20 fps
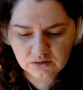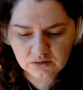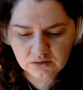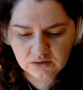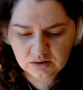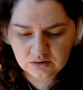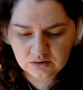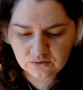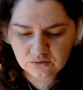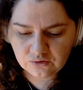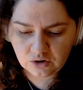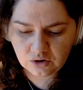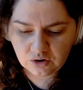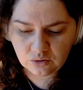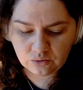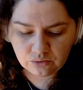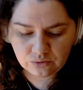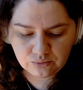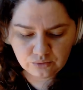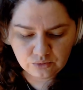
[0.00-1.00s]

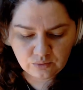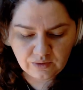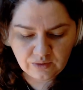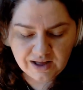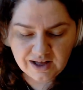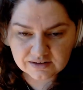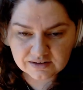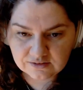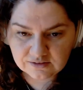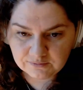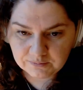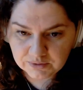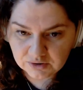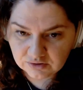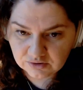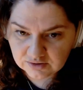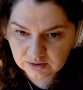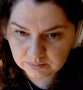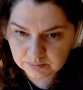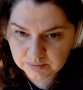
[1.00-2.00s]
so through active
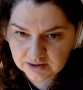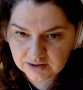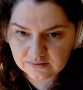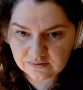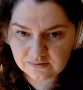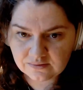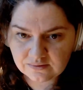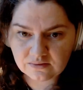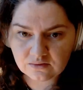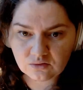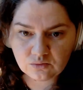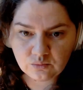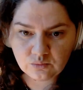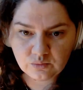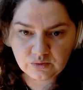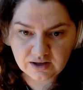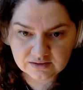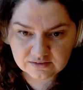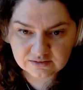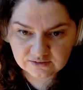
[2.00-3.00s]
build-up beats, reactive